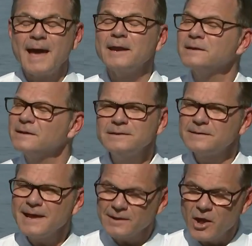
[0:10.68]
and it didn't
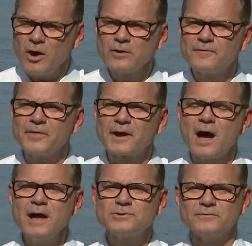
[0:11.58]
take long for the
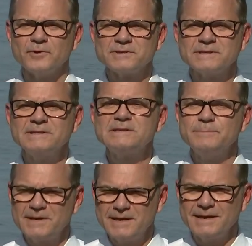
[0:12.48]
controversy to
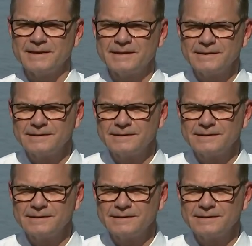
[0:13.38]
begin.